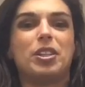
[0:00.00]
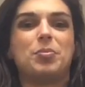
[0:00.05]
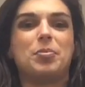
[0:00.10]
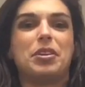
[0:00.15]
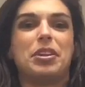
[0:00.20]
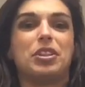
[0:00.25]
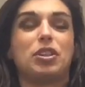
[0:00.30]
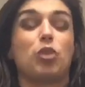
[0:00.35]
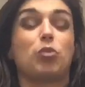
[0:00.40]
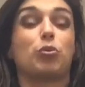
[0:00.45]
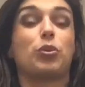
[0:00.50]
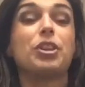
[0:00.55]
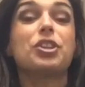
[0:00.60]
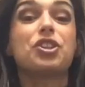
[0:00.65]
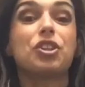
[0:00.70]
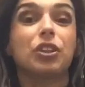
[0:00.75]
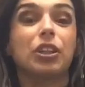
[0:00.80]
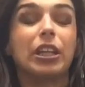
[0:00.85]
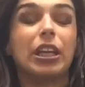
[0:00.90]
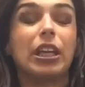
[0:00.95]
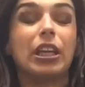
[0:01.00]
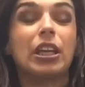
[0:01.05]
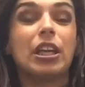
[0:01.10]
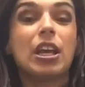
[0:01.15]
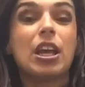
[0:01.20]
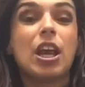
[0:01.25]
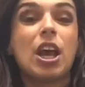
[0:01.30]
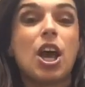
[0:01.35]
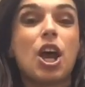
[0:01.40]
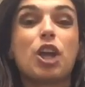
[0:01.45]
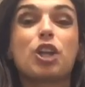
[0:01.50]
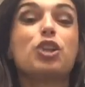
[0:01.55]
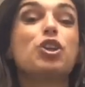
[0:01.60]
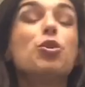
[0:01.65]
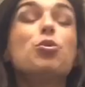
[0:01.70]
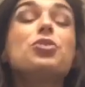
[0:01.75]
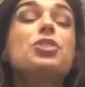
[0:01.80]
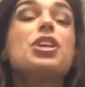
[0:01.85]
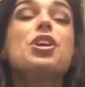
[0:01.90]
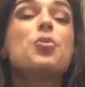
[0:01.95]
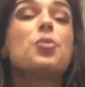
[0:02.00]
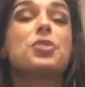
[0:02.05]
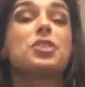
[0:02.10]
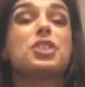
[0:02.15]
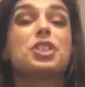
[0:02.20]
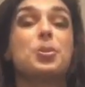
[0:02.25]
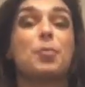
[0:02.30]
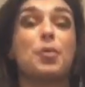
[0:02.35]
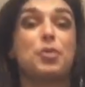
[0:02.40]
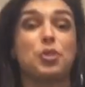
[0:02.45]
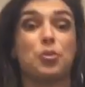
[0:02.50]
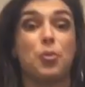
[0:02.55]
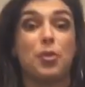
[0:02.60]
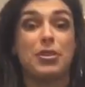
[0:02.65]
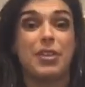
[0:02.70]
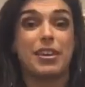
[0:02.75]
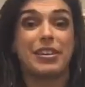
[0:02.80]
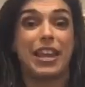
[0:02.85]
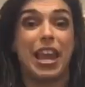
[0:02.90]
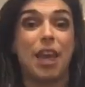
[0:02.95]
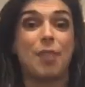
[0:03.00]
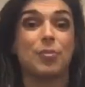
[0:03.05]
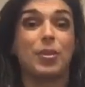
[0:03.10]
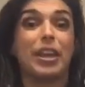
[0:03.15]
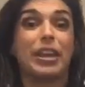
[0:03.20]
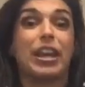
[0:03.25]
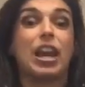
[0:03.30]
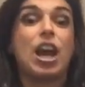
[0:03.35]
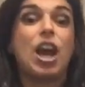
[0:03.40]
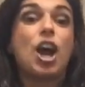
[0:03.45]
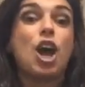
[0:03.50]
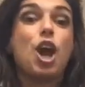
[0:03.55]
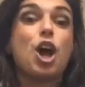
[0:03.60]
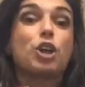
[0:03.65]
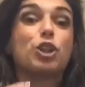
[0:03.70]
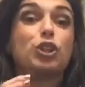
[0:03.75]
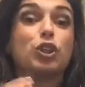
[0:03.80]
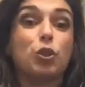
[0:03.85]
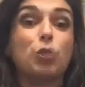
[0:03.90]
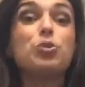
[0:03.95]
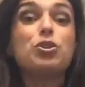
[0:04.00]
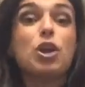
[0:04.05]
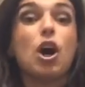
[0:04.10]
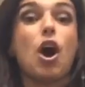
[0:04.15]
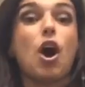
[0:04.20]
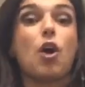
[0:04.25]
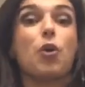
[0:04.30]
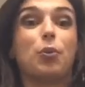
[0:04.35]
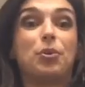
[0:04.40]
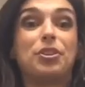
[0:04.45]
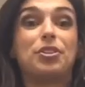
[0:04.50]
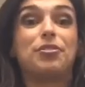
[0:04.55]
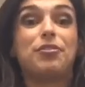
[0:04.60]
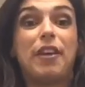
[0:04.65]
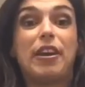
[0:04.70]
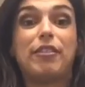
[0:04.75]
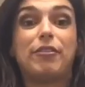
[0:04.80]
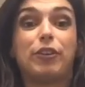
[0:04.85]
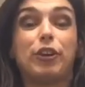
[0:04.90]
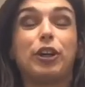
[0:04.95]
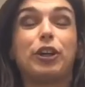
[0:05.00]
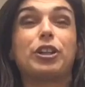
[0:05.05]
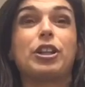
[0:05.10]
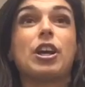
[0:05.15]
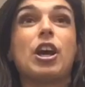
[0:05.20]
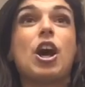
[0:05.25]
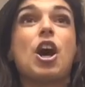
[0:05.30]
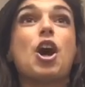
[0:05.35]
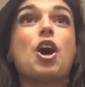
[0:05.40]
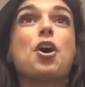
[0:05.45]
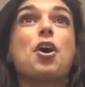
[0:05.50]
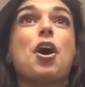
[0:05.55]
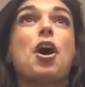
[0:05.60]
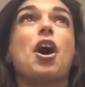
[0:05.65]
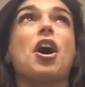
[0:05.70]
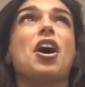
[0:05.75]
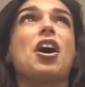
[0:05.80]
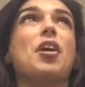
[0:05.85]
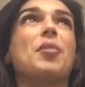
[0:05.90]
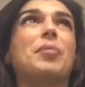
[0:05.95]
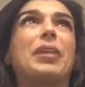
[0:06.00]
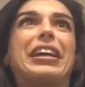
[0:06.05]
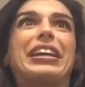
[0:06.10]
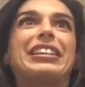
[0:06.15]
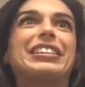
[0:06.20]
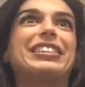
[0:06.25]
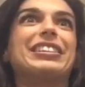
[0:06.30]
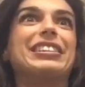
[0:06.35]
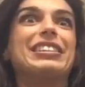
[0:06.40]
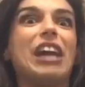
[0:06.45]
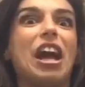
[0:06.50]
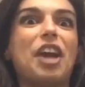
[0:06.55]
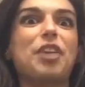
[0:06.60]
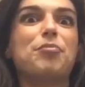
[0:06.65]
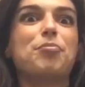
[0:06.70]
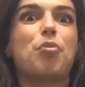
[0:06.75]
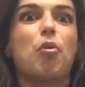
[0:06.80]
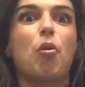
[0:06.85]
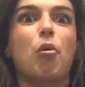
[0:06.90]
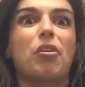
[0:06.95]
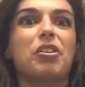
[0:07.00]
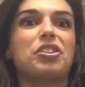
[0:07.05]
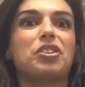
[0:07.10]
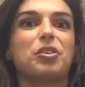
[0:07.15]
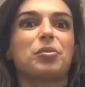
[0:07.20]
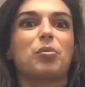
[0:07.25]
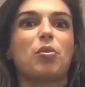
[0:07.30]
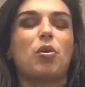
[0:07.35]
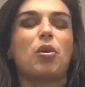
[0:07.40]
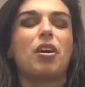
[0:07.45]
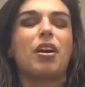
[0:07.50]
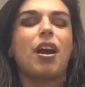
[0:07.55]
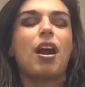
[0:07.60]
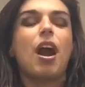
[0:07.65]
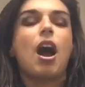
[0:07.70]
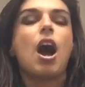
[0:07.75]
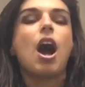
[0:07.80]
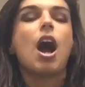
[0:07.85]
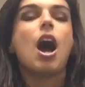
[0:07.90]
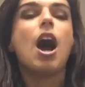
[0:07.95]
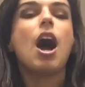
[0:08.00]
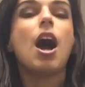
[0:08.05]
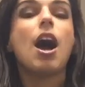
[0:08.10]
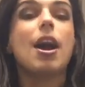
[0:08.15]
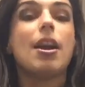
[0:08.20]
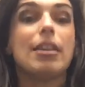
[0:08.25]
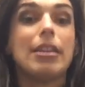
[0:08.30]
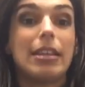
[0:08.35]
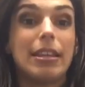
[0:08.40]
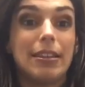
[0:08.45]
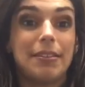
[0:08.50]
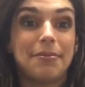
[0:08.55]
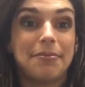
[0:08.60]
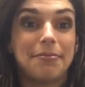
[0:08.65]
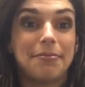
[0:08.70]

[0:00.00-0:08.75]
because originally UT wasn't supposed to win that game. Like, Utah was favored, like 9 points or more. Honey,